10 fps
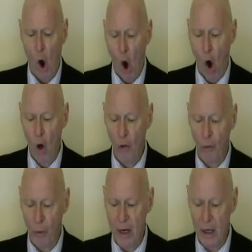All
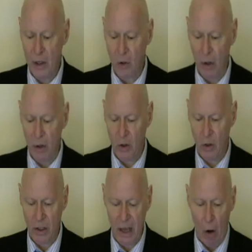three districts
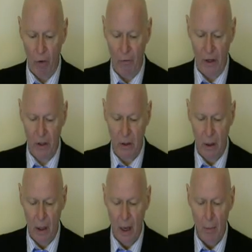to the south of us